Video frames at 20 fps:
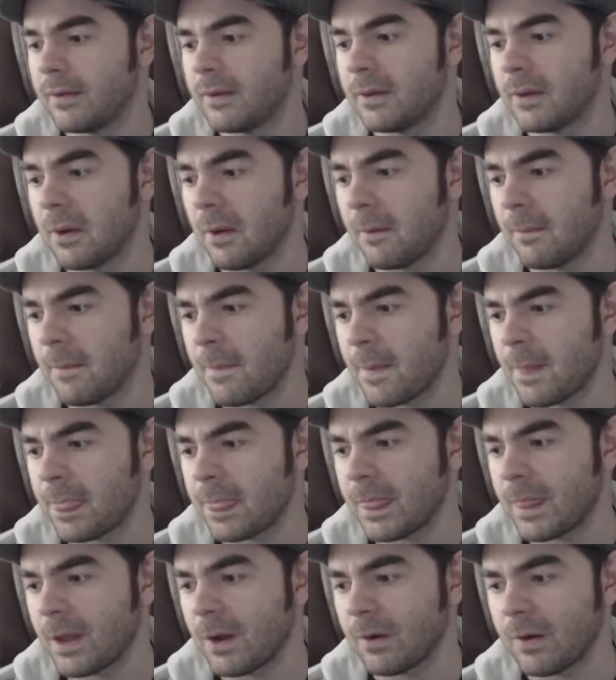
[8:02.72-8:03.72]
You know,
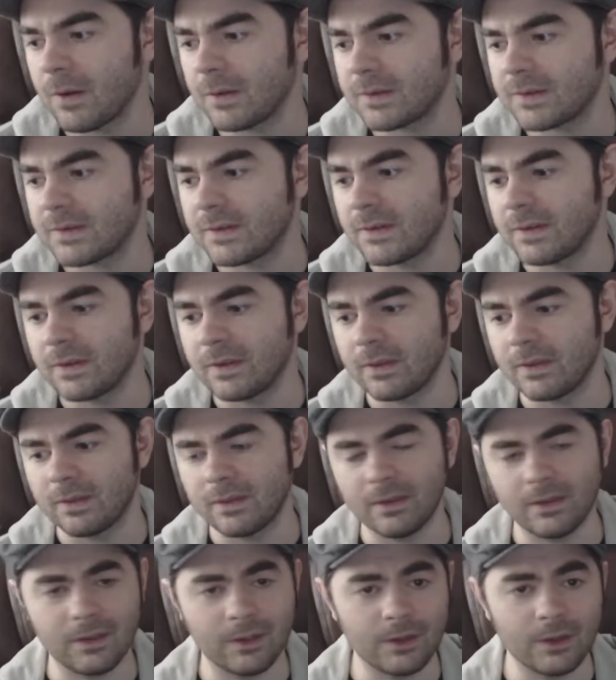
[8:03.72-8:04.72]
or else
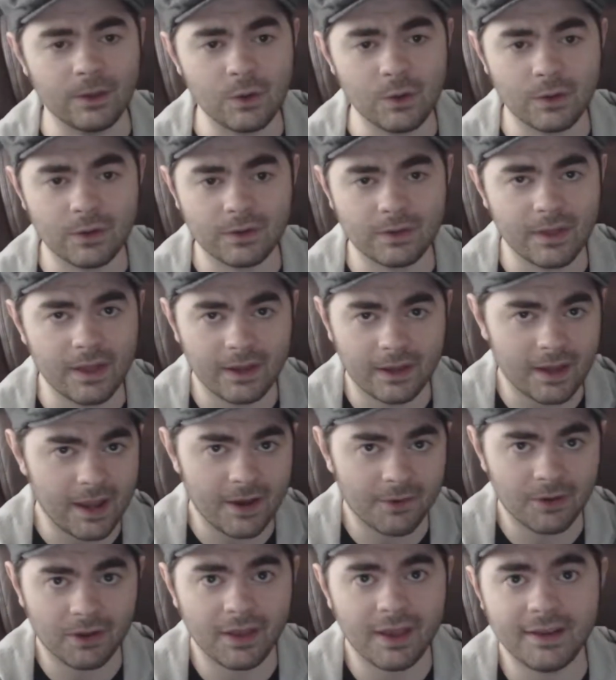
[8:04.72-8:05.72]
they
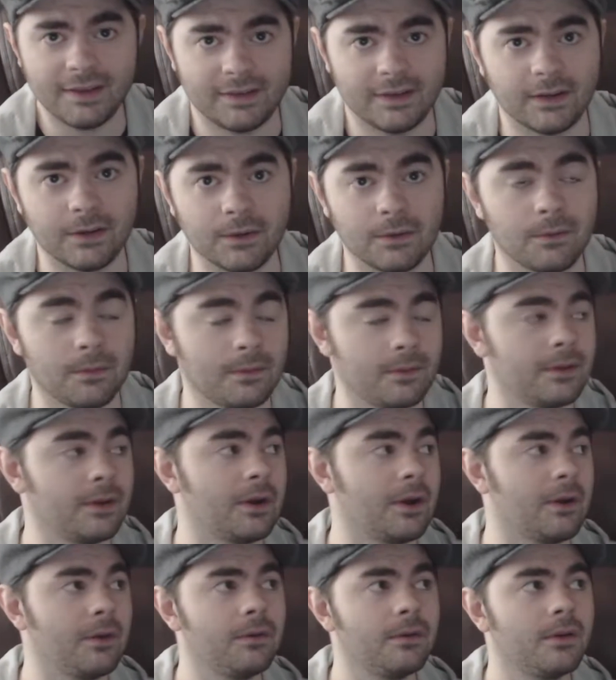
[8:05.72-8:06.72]
can't relate to you, you
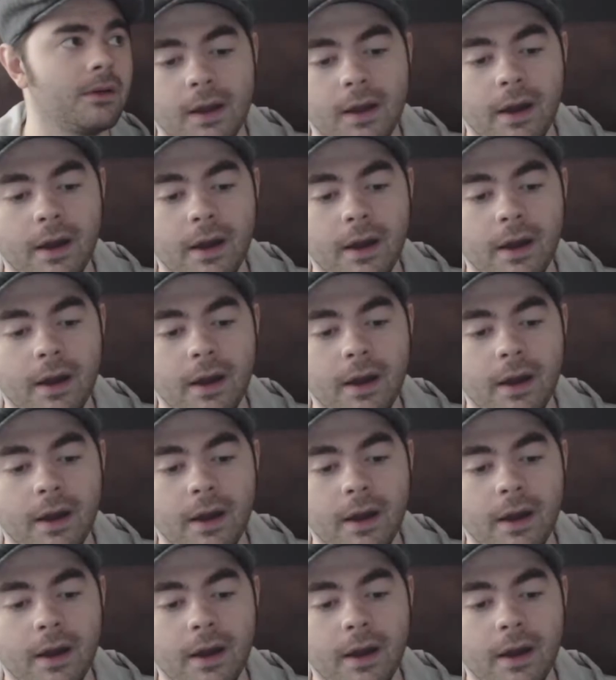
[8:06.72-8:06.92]
know?